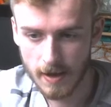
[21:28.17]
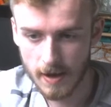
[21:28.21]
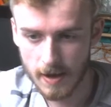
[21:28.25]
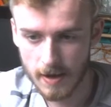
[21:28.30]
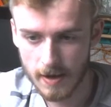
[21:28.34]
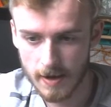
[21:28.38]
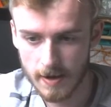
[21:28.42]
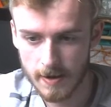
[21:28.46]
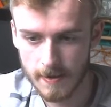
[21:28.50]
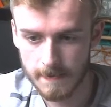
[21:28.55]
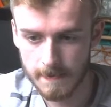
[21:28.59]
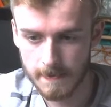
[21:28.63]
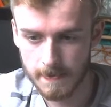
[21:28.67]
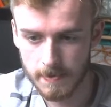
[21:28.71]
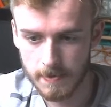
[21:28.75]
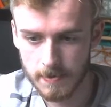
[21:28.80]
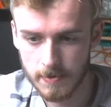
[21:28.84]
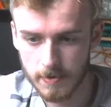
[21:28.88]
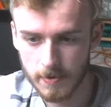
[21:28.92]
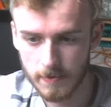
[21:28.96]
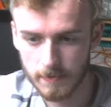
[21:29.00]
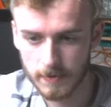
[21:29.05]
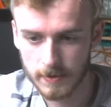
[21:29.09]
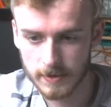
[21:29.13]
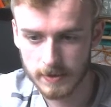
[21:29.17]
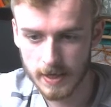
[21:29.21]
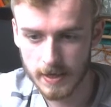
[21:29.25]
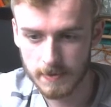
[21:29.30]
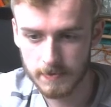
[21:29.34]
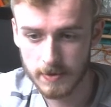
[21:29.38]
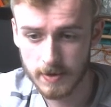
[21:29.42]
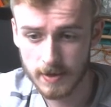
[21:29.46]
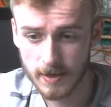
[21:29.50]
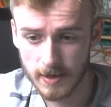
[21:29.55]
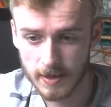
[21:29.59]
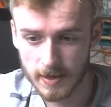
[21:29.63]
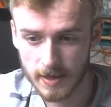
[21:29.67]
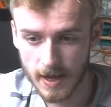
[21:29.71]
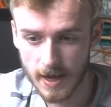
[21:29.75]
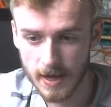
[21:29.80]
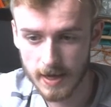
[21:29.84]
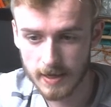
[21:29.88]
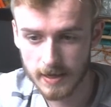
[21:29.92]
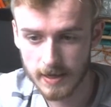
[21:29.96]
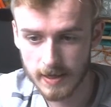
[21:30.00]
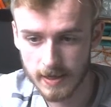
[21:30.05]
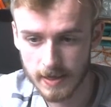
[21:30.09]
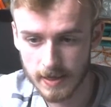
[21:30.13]
So for example, you can get the
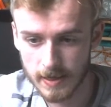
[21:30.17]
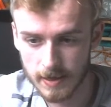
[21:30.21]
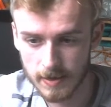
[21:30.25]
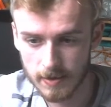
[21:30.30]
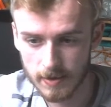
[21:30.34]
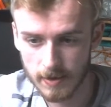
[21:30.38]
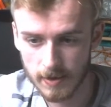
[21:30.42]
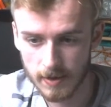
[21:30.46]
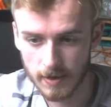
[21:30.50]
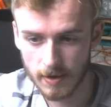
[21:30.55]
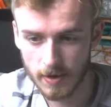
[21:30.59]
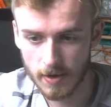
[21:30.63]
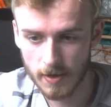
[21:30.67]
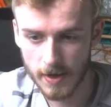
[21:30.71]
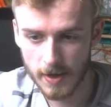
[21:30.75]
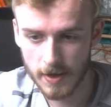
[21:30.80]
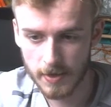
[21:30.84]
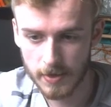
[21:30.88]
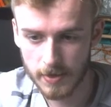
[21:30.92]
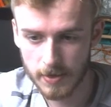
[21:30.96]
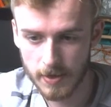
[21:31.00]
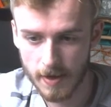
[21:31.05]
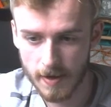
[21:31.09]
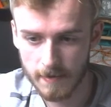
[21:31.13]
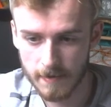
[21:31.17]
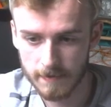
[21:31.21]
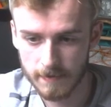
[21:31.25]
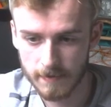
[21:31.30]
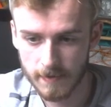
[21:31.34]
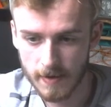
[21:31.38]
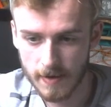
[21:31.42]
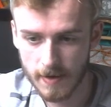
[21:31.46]
ID, you can get all that stuff,